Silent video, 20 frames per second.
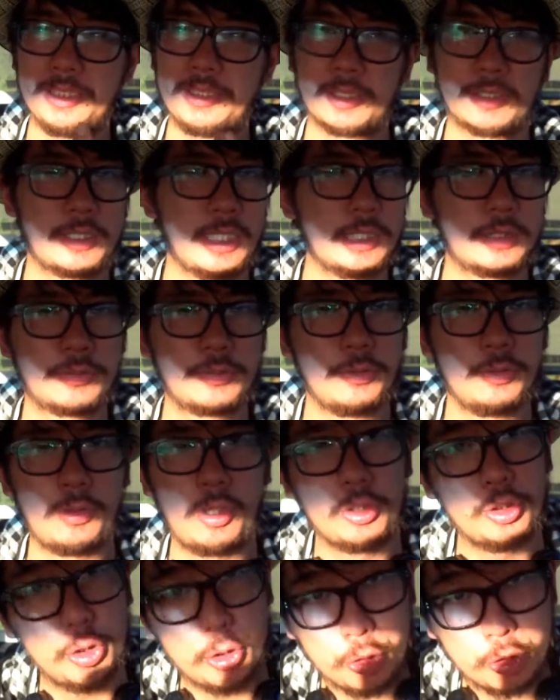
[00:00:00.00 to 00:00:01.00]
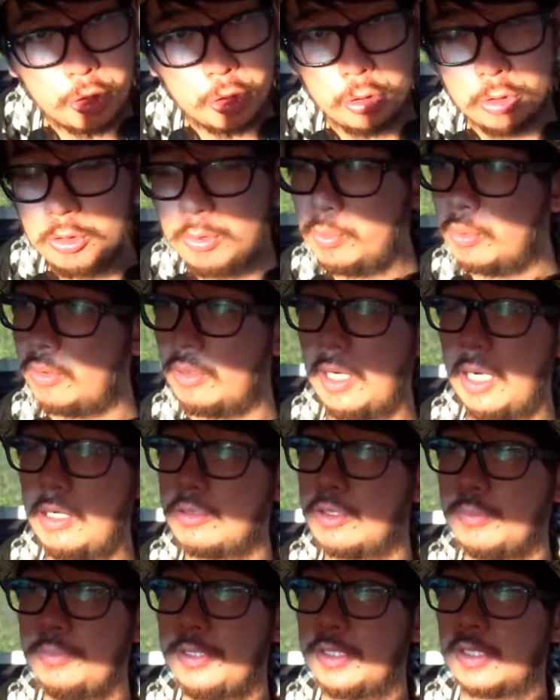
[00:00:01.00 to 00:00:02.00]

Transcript: successful on YouTube or how to be